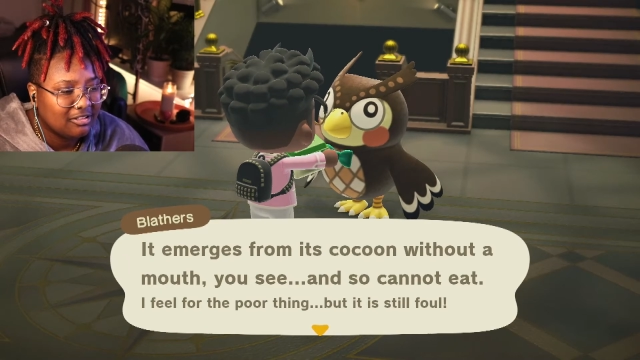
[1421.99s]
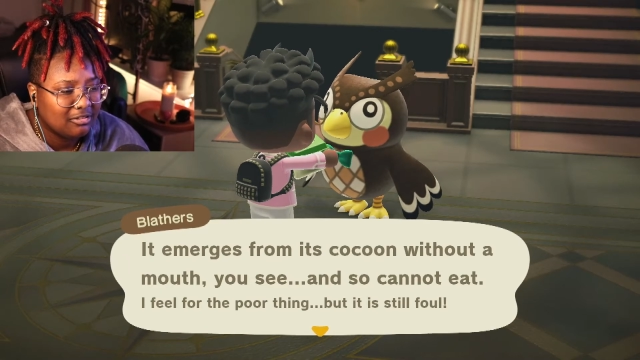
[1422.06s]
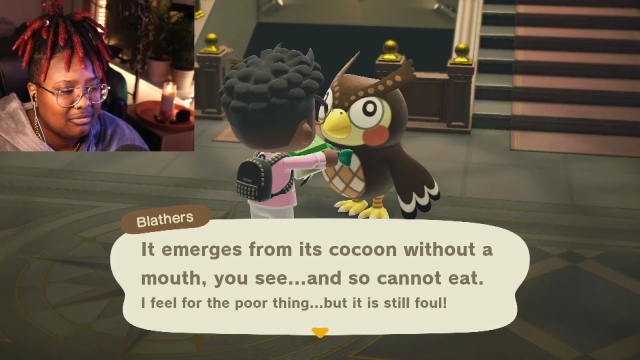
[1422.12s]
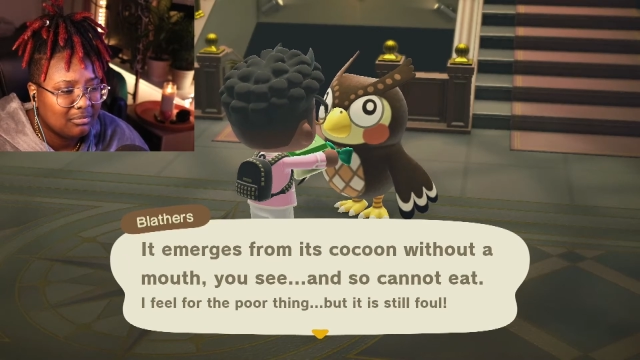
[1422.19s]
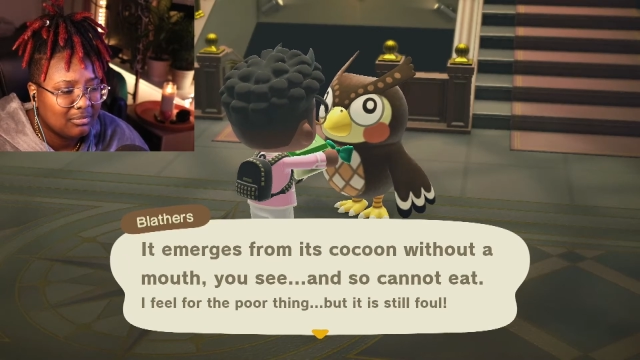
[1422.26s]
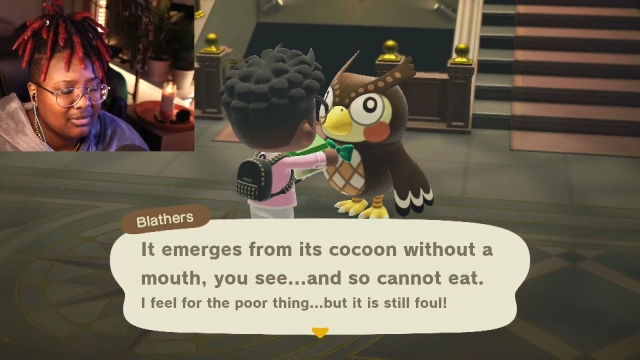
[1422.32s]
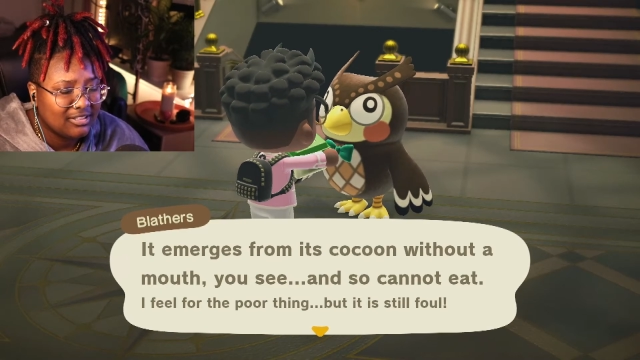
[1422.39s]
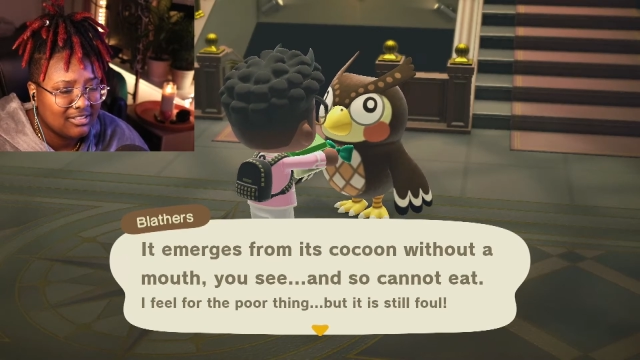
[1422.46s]
but
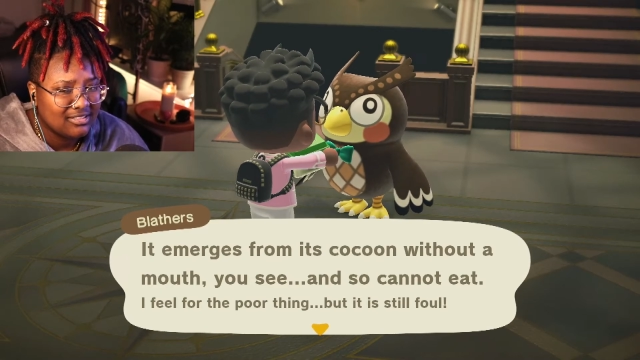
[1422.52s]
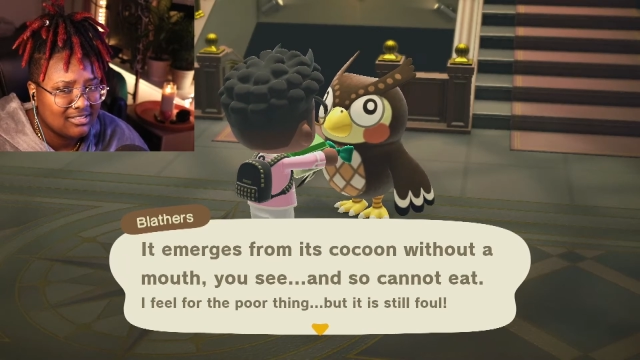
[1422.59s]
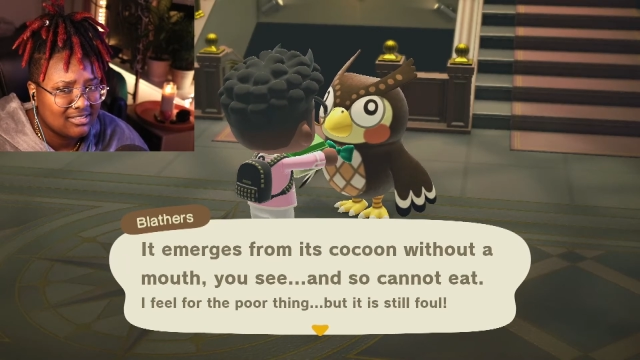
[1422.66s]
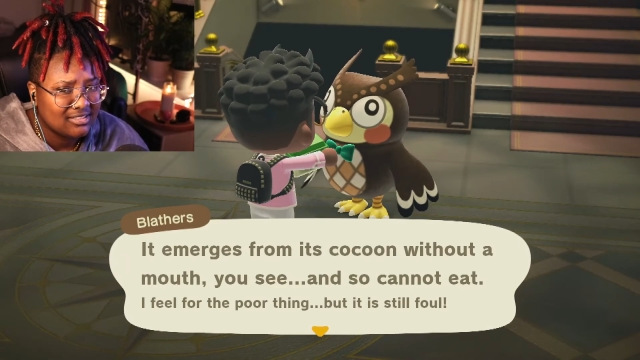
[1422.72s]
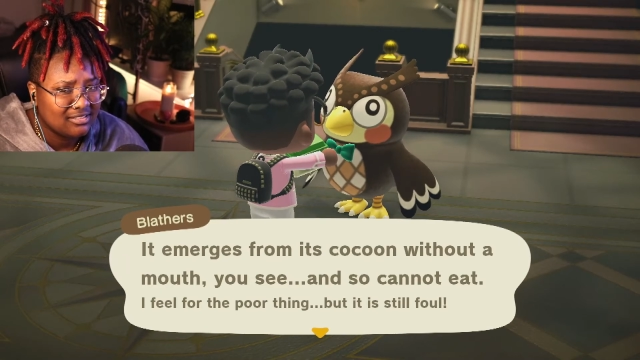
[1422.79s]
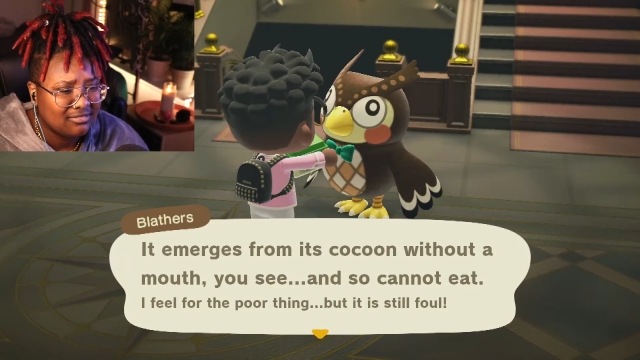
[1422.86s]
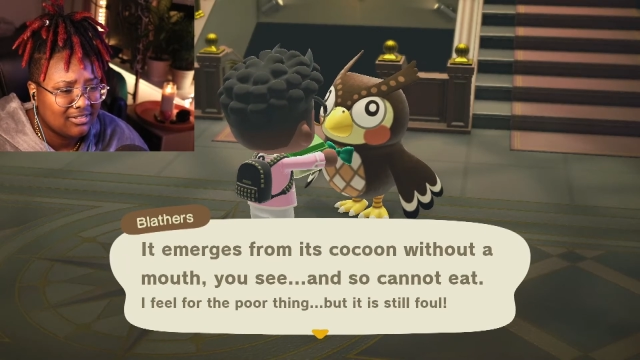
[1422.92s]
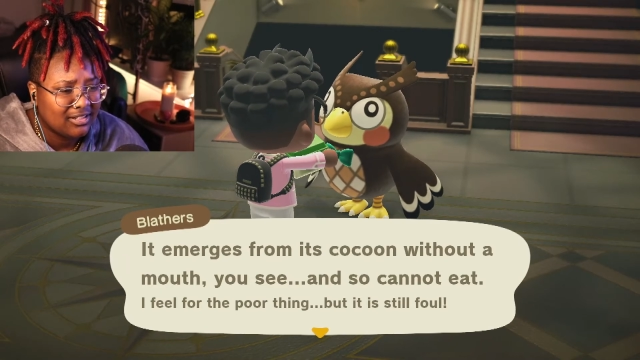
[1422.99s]
it is still
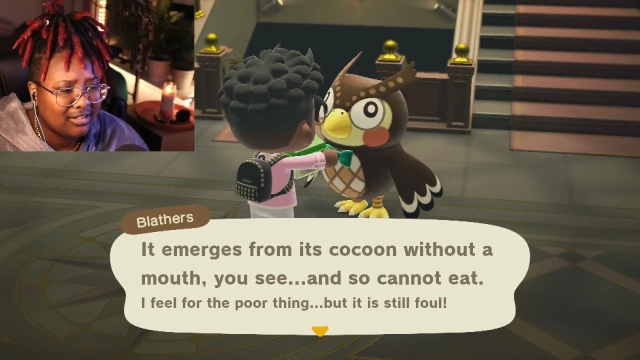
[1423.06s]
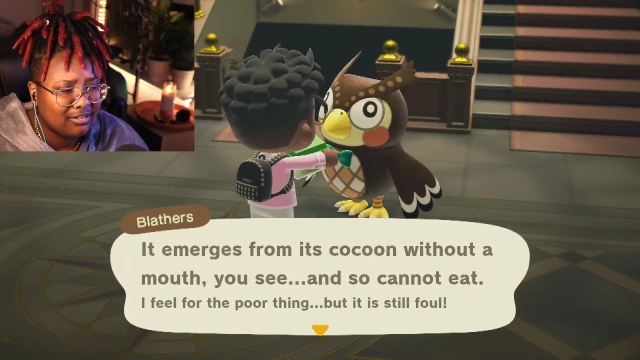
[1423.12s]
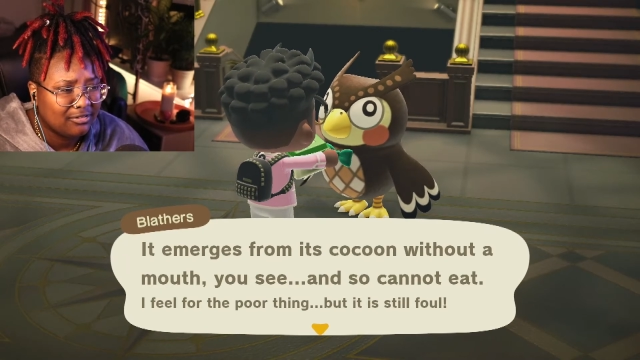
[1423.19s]
foul.